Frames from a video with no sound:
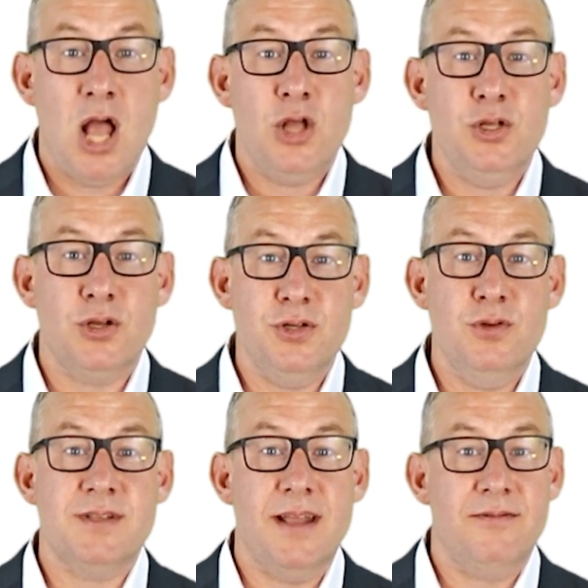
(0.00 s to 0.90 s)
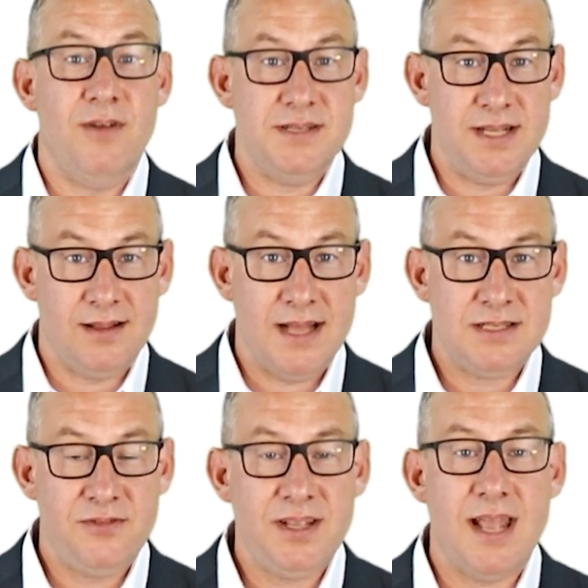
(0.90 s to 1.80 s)
You could use a fuzzy
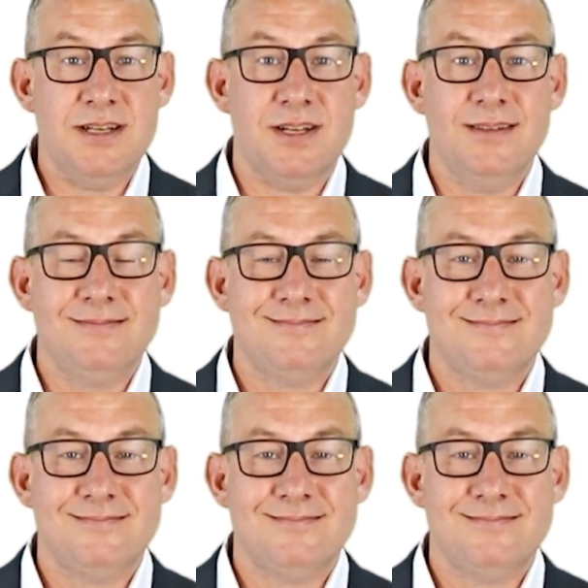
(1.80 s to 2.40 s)
classification.